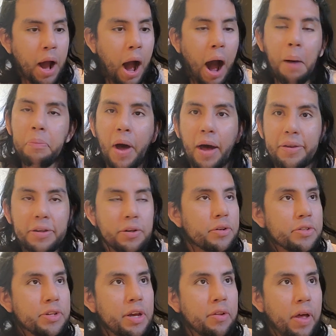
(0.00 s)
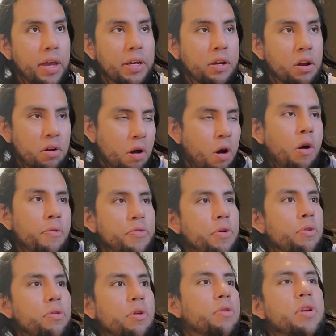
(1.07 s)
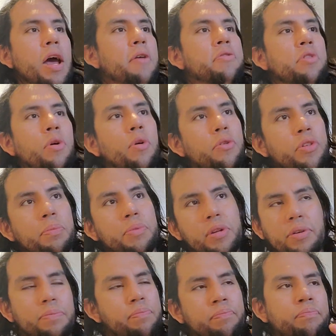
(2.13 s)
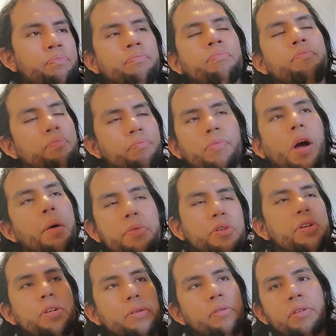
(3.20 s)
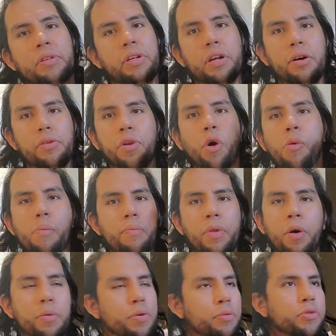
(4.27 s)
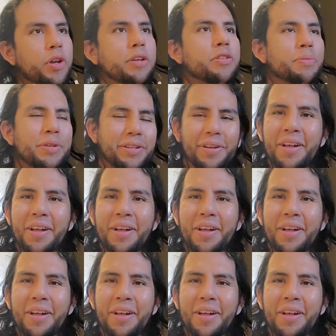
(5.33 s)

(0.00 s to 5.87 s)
I'm not here to say like, oh, if you're you're an After Earth, I'm gonna, I'm just gonna, you know, nope, no, you're dead to me.